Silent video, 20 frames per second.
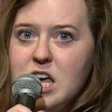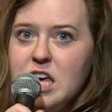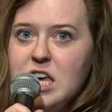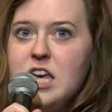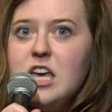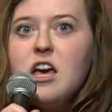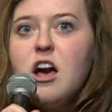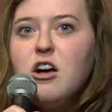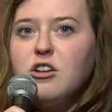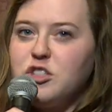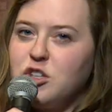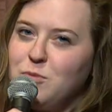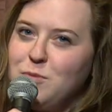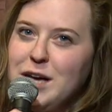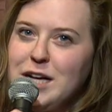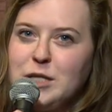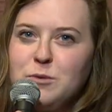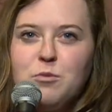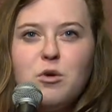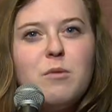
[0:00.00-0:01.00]
He also
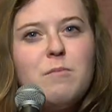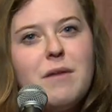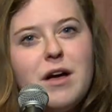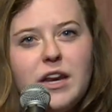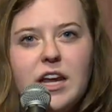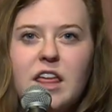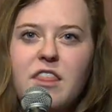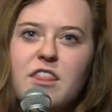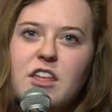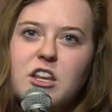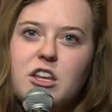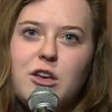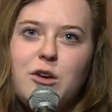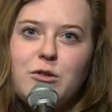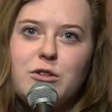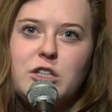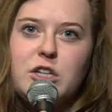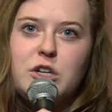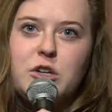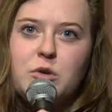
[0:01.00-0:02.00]
makes more money than you
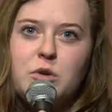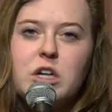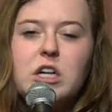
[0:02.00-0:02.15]
do,